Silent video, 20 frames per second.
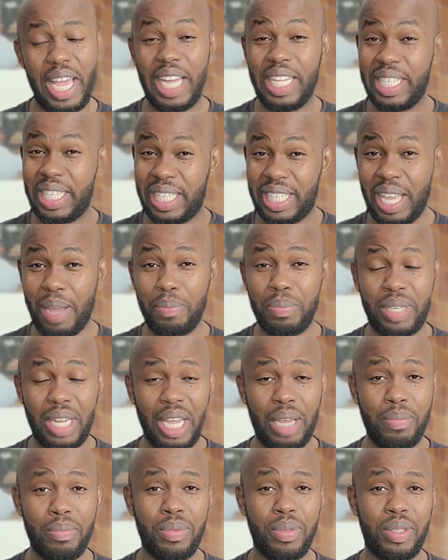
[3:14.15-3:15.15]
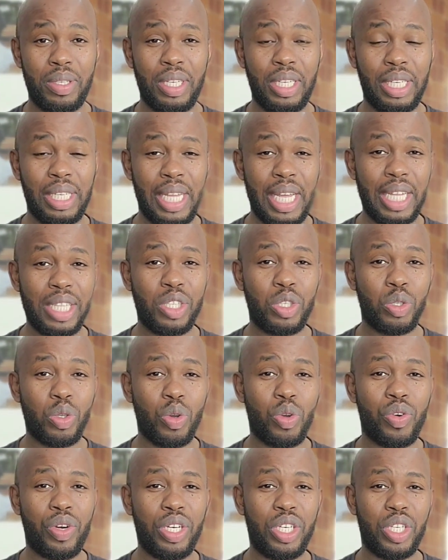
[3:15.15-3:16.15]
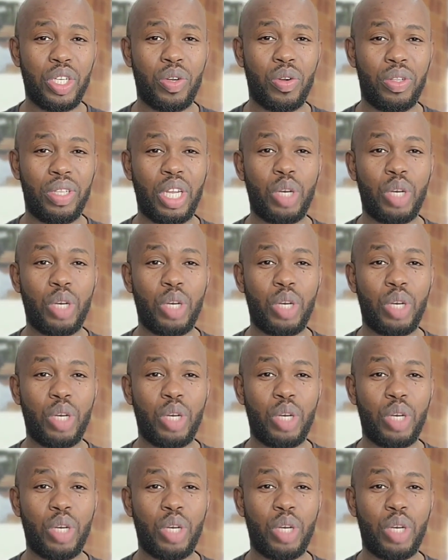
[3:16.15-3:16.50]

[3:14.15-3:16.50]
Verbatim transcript: And sometimes it gets so critical